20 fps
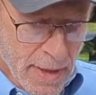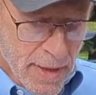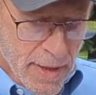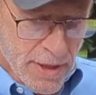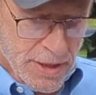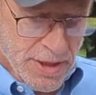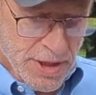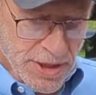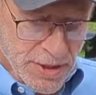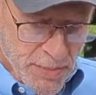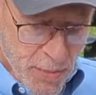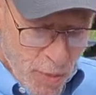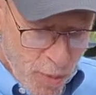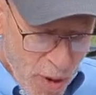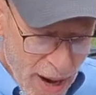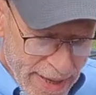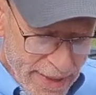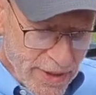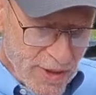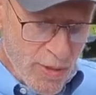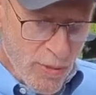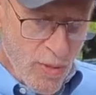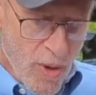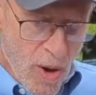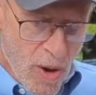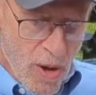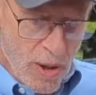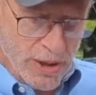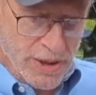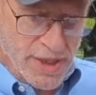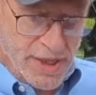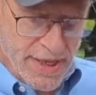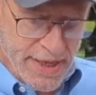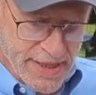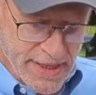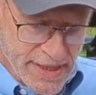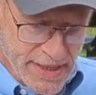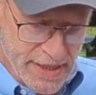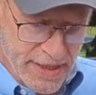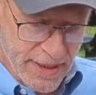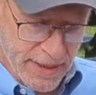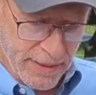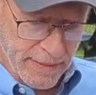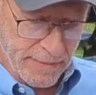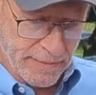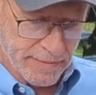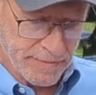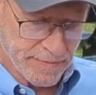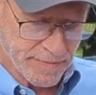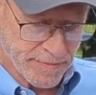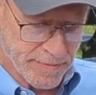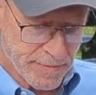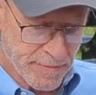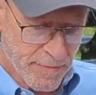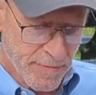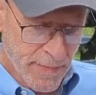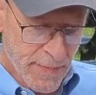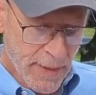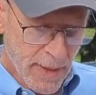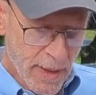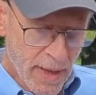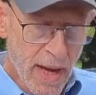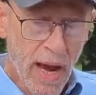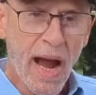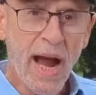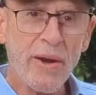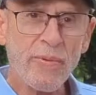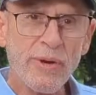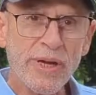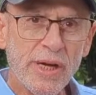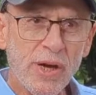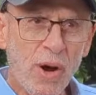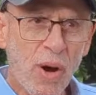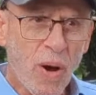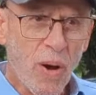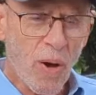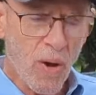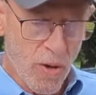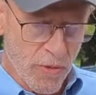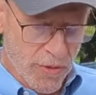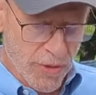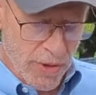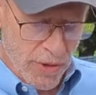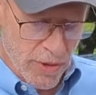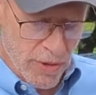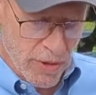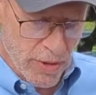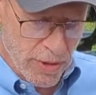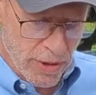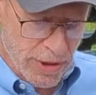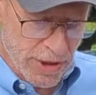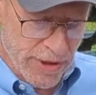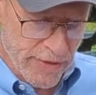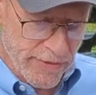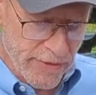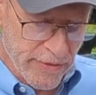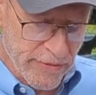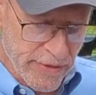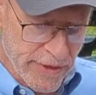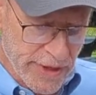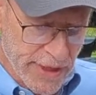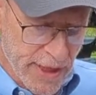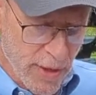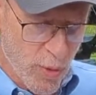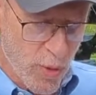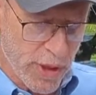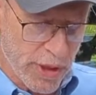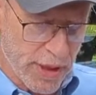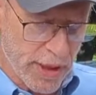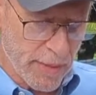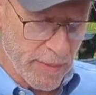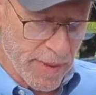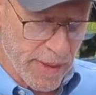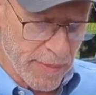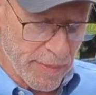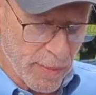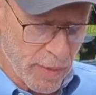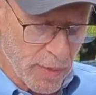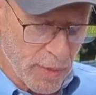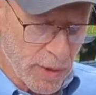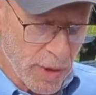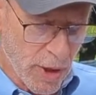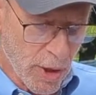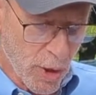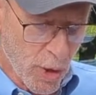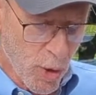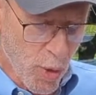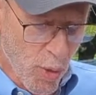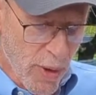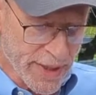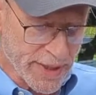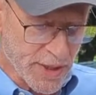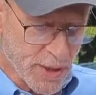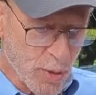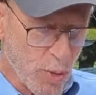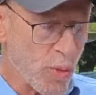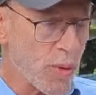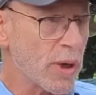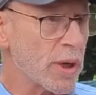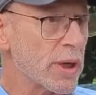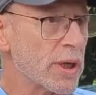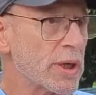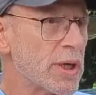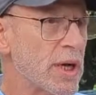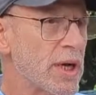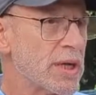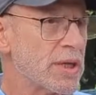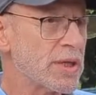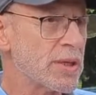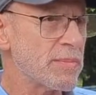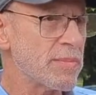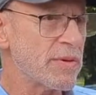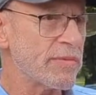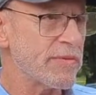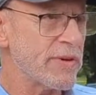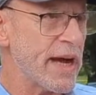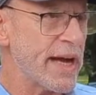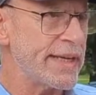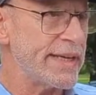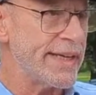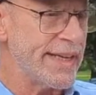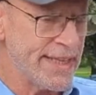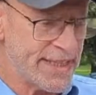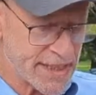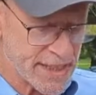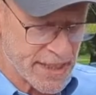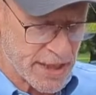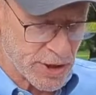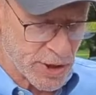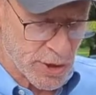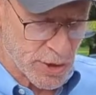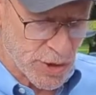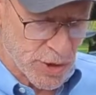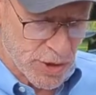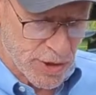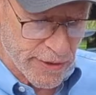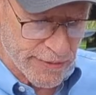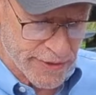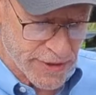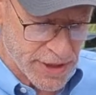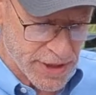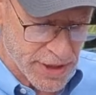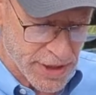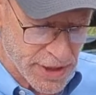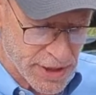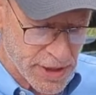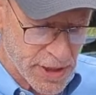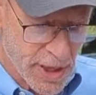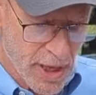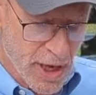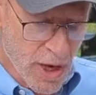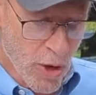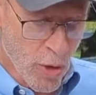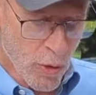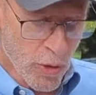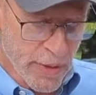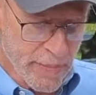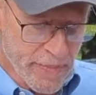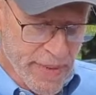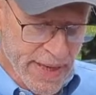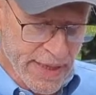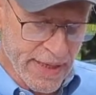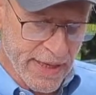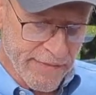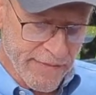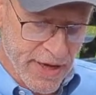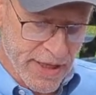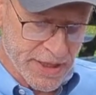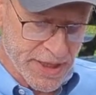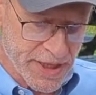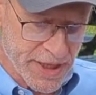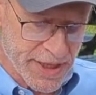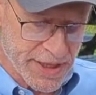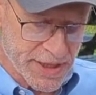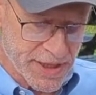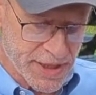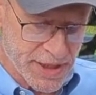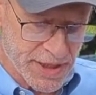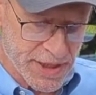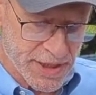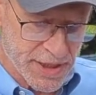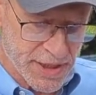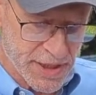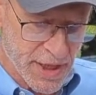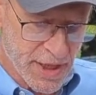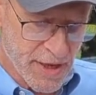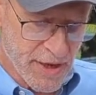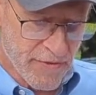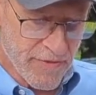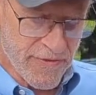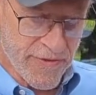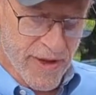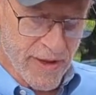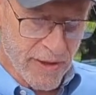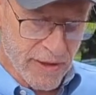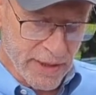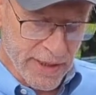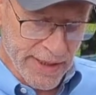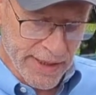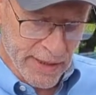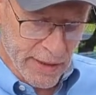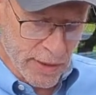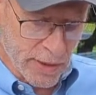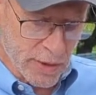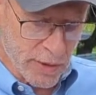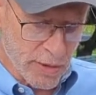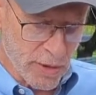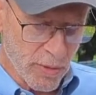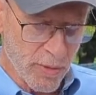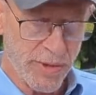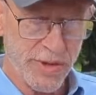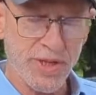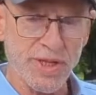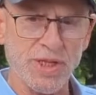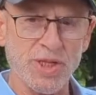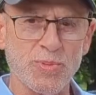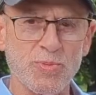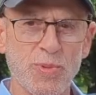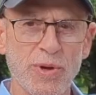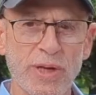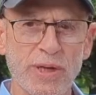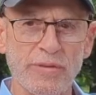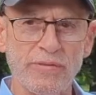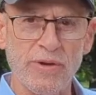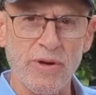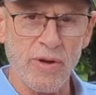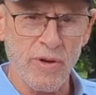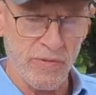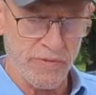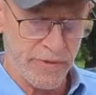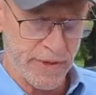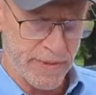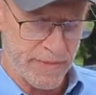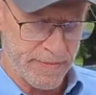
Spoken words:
the courage to speak up, to right the wrongs they see. I recall the courage of everyday working people who went to work to provide essential services when many of our citizens